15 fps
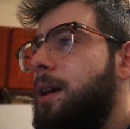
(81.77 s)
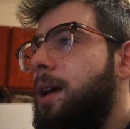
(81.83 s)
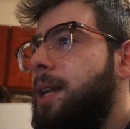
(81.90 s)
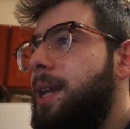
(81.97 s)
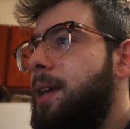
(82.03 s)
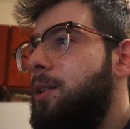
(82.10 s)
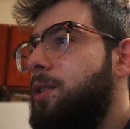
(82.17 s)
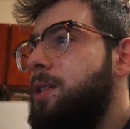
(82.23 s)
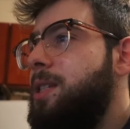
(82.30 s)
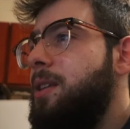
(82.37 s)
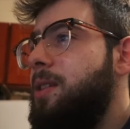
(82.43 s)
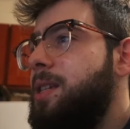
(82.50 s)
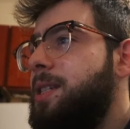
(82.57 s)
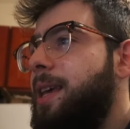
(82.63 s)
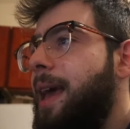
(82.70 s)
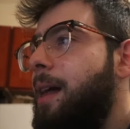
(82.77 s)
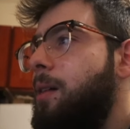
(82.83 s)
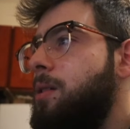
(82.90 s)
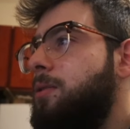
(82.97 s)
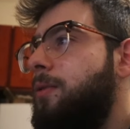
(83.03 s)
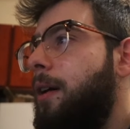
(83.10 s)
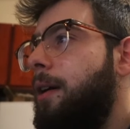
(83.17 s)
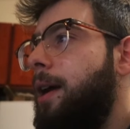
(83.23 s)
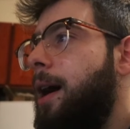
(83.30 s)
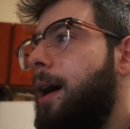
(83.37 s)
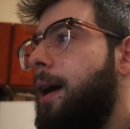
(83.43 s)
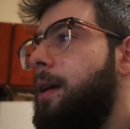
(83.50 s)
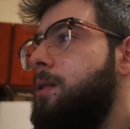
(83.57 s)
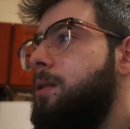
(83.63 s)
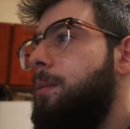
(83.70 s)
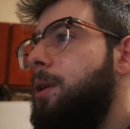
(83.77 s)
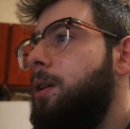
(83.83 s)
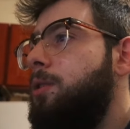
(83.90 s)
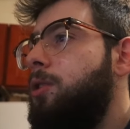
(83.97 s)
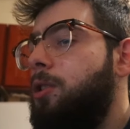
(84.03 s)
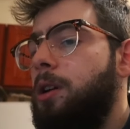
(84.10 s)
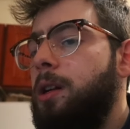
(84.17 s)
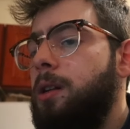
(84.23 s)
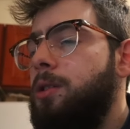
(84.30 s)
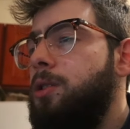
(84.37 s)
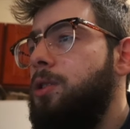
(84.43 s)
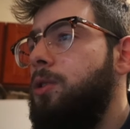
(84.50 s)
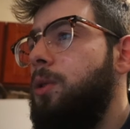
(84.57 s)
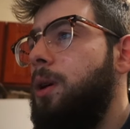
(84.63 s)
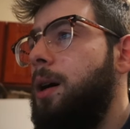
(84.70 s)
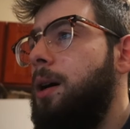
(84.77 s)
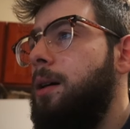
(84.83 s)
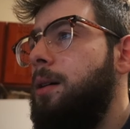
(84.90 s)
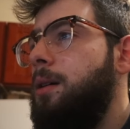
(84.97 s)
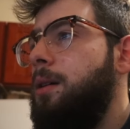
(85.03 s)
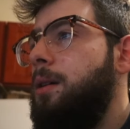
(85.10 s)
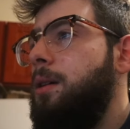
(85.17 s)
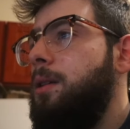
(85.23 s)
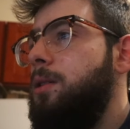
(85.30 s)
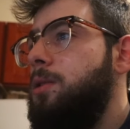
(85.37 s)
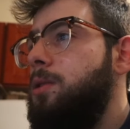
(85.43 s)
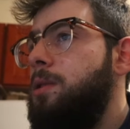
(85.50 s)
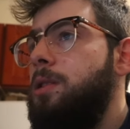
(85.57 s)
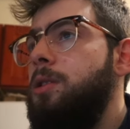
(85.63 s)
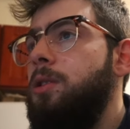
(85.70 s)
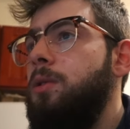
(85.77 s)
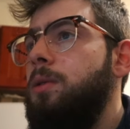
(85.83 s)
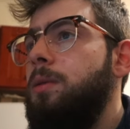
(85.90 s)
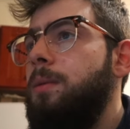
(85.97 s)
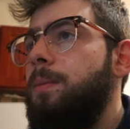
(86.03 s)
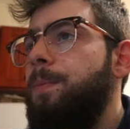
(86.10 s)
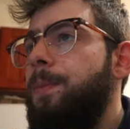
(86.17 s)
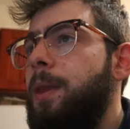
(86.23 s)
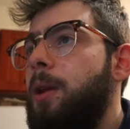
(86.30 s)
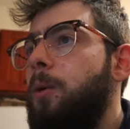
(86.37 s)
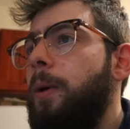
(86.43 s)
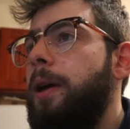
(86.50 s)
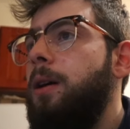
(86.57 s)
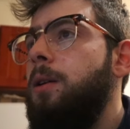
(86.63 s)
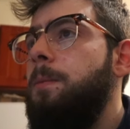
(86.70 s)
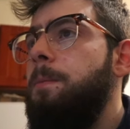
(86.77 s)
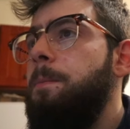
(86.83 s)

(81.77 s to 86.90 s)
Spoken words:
Now you can see the scale is very high, so I'm going to turn it to 2. There we go.